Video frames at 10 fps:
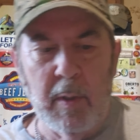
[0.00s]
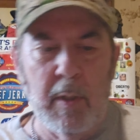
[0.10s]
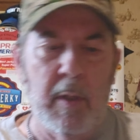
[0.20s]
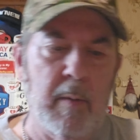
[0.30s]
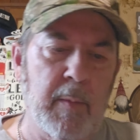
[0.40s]

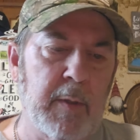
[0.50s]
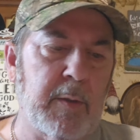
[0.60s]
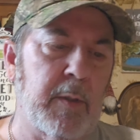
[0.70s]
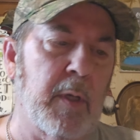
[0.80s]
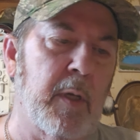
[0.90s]

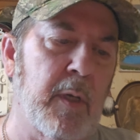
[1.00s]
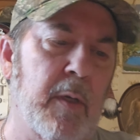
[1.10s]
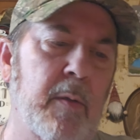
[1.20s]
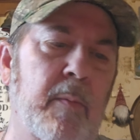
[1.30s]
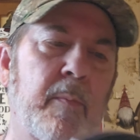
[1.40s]
It's
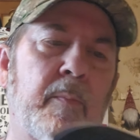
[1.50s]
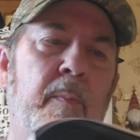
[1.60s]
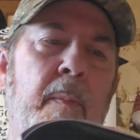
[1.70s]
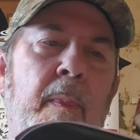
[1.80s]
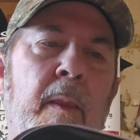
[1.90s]

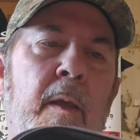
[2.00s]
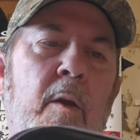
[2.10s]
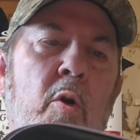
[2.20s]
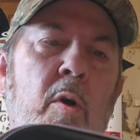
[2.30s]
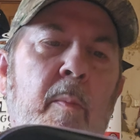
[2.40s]

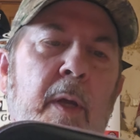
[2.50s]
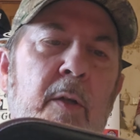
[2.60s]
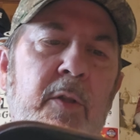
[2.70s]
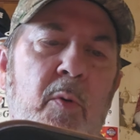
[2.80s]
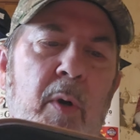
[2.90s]

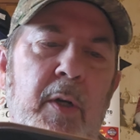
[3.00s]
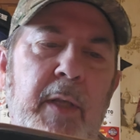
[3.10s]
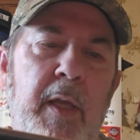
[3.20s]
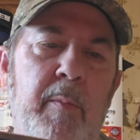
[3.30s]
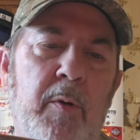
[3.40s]
Hormel square
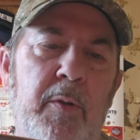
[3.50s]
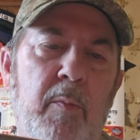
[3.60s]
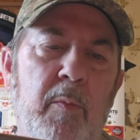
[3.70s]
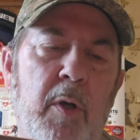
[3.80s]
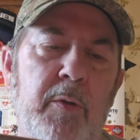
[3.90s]
table
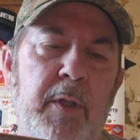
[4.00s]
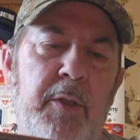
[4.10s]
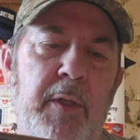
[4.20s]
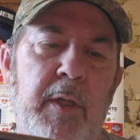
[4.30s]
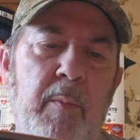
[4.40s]
roasted
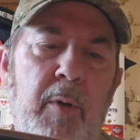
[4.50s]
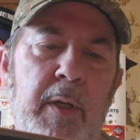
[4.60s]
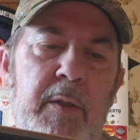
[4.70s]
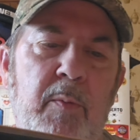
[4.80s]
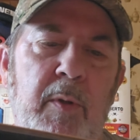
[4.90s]
chicken
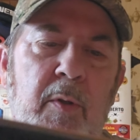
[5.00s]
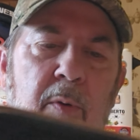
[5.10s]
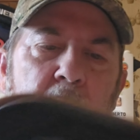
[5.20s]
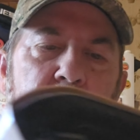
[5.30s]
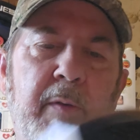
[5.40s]
breast with
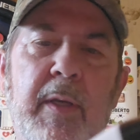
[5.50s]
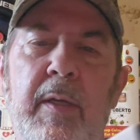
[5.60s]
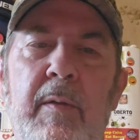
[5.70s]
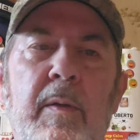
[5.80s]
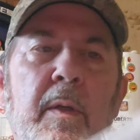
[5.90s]

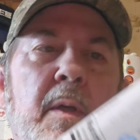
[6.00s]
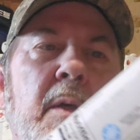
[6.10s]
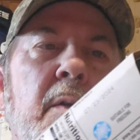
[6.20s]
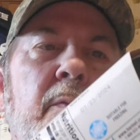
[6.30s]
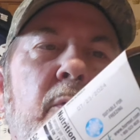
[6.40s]
gravy
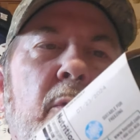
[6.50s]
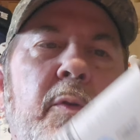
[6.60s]
for